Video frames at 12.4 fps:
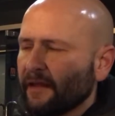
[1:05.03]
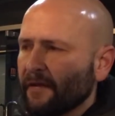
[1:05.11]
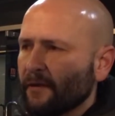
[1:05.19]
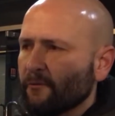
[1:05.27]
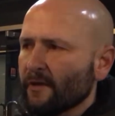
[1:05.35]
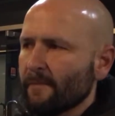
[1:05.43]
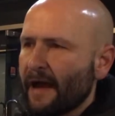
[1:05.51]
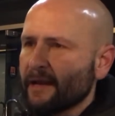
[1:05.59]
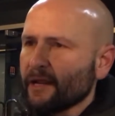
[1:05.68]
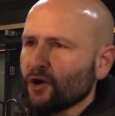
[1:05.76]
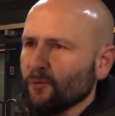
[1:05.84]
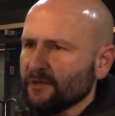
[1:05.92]
I think with
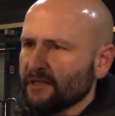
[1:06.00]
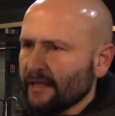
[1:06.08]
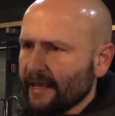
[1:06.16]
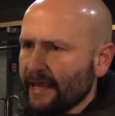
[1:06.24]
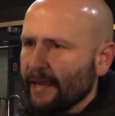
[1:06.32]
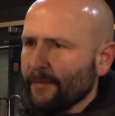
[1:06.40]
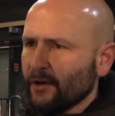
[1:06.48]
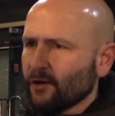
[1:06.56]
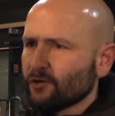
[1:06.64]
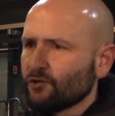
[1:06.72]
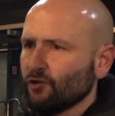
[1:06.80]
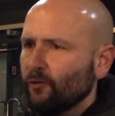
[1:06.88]
Amanda coming to the game in
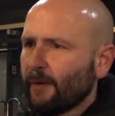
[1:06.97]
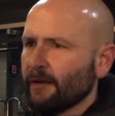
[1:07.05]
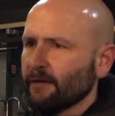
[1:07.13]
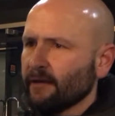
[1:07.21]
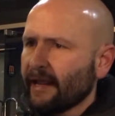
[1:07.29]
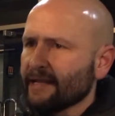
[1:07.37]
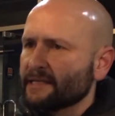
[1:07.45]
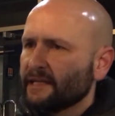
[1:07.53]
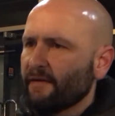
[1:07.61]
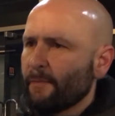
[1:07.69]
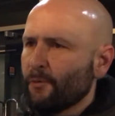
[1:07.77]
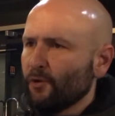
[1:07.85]
October against
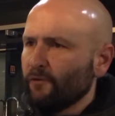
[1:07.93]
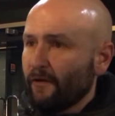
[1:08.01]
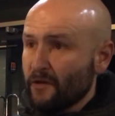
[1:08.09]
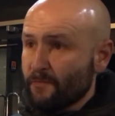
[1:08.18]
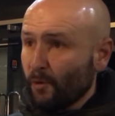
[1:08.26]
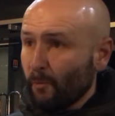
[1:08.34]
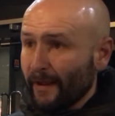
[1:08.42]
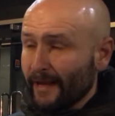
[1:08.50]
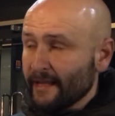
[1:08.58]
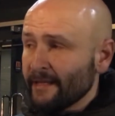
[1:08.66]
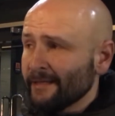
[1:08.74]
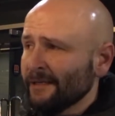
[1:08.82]
Liverpool very
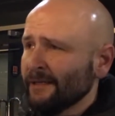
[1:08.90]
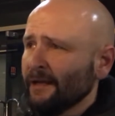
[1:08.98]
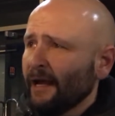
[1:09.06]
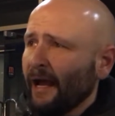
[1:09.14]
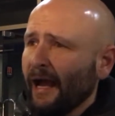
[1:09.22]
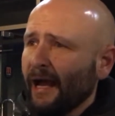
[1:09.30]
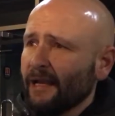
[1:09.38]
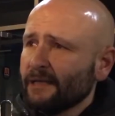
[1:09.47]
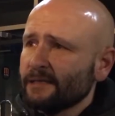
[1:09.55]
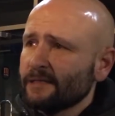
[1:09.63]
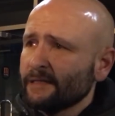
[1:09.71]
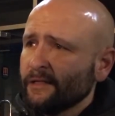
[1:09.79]
publicly,
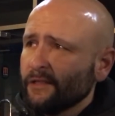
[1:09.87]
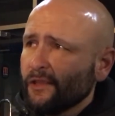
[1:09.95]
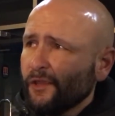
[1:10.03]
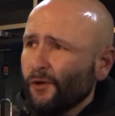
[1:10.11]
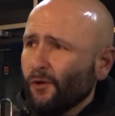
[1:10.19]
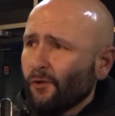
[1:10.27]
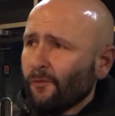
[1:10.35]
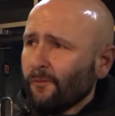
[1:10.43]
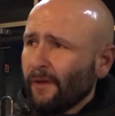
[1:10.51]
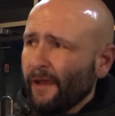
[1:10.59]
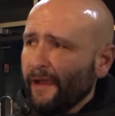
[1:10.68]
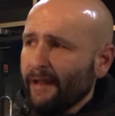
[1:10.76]
and
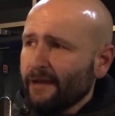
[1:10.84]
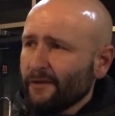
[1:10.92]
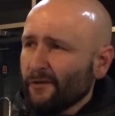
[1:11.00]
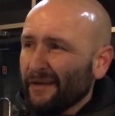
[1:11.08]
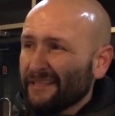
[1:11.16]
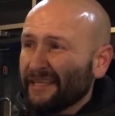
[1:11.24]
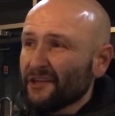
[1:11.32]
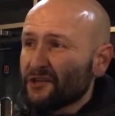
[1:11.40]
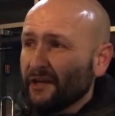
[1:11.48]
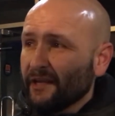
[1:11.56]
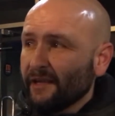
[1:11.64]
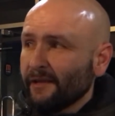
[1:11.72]

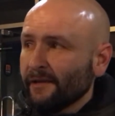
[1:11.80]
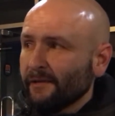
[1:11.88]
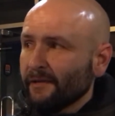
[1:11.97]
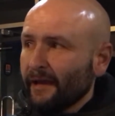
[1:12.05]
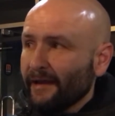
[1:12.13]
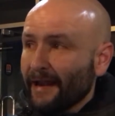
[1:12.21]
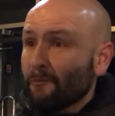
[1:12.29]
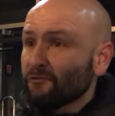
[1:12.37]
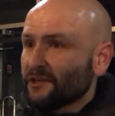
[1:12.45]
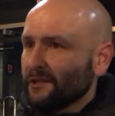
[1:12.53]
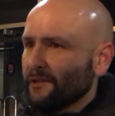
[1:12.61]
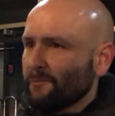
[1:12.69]
essentially
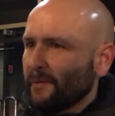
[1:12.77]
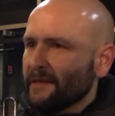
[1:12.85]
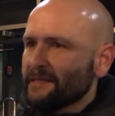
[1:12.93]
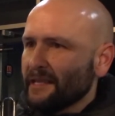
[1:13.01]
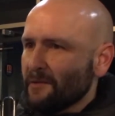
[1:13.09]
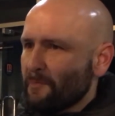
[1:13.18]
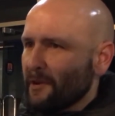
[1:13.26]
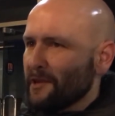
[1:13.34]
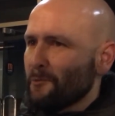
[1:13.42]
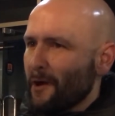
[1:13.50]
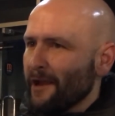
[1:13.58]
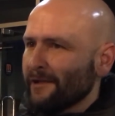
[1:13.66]
announcing that
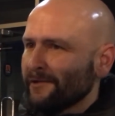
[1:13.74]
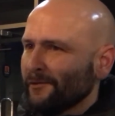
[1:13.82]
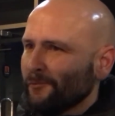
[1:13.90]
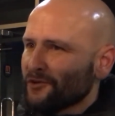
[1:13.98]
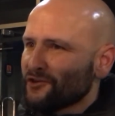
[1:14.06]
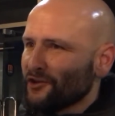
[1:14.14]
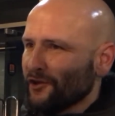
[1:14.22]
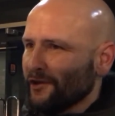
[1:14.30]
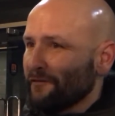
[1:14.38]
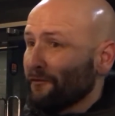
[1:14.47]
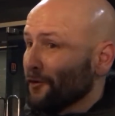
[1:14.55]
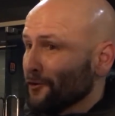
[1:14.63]
PCP were
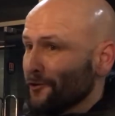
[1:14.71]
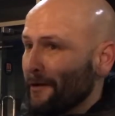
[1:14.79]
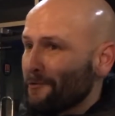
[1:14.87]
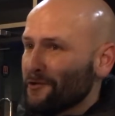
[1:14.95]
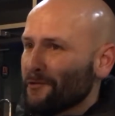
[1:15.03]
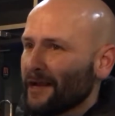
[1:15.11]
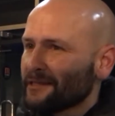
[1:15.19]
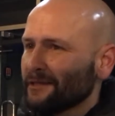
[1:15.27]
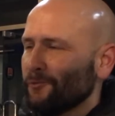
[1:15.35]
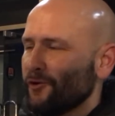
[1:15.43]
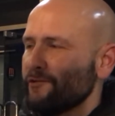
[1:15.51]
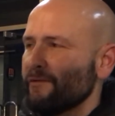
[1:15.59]
certainly floating around
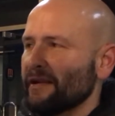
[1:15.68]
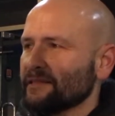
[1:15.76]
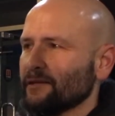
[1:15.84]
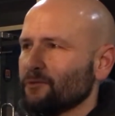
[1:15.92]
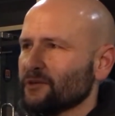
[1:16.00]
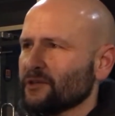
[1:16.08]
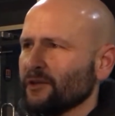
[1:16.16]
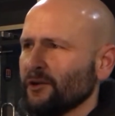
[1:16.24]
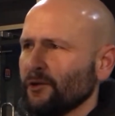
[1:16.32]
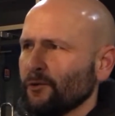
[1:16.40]
Newcastle and were interested was